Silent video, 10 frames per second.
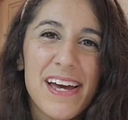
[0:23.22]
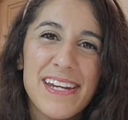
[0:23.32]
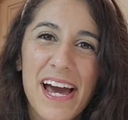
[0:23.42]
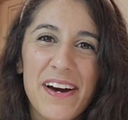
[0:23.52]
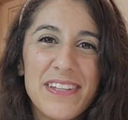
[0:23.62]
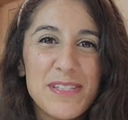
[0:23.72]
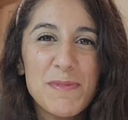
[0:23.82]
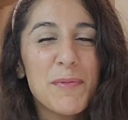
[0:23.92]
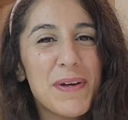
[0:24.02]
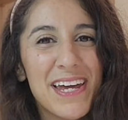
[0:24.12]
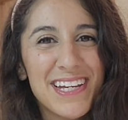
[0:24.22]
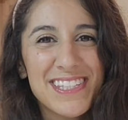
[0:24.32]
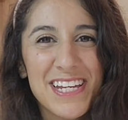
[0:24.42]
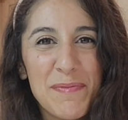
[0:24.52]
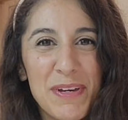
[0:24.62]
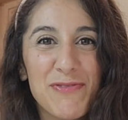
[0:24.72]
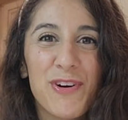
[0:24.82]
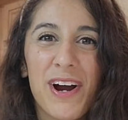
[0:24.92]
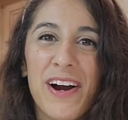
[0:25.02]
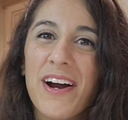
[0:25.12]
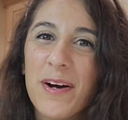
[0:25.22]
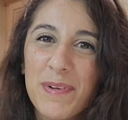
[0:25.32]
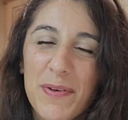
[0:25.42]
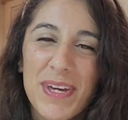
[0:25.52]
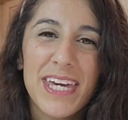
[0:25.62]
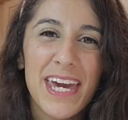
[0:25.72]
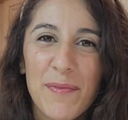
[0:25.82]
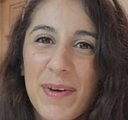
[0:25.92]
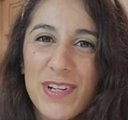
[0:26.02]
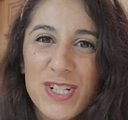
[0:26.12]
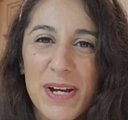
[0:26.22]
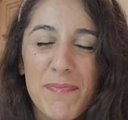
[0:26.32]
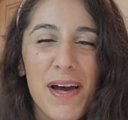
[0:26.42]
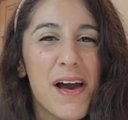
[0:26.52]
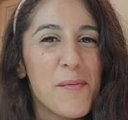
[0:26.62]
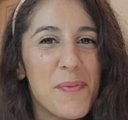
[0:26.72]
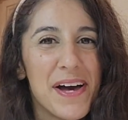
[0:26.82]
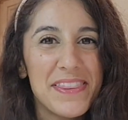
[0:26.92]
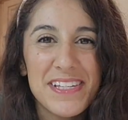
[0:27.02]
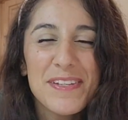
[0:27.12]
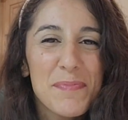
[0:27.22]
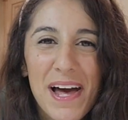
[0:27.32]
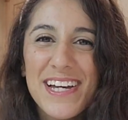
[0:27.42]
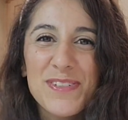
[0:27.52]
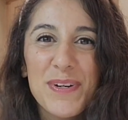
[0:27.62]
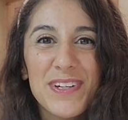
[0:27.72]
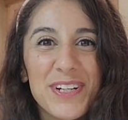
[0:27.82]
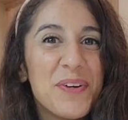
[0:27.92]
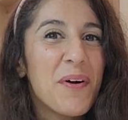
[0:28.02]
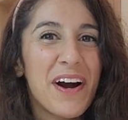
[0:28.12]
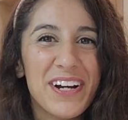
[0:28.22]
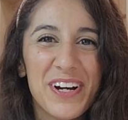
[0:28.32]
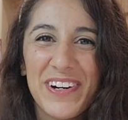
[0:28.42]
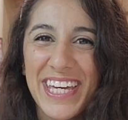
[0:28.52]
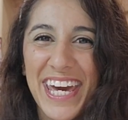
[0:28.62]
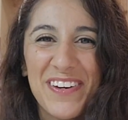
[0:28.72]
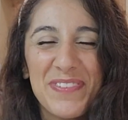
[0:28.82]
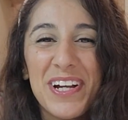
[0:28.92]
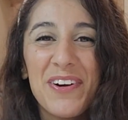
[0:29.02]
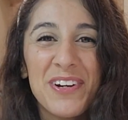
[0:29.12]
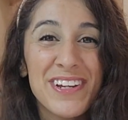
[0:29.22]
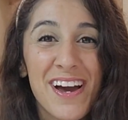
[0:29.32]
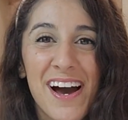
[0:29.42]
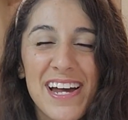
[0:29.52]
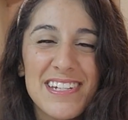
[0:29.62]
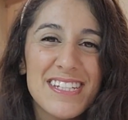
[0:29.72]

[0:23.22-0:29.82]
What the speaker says: Now, this meal planning is going to be for our upcoming camping trip, but this applies whether you are going camping or not.